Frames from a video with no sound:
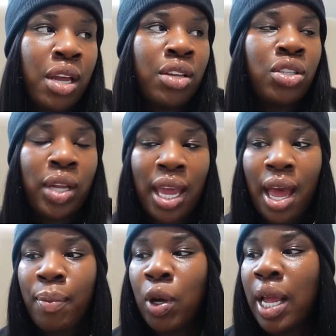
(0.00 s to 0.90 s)
So yeah,
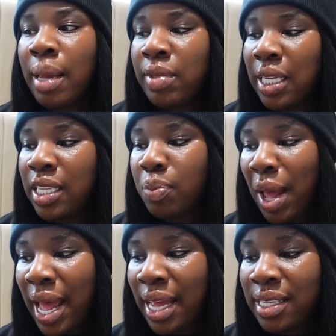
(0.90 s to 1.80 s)
I'm going to empty these
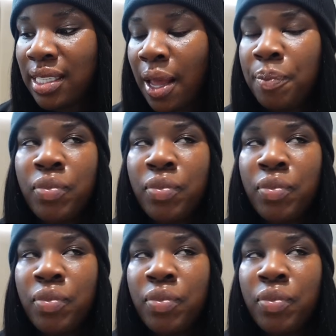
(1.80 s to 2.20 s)
bags.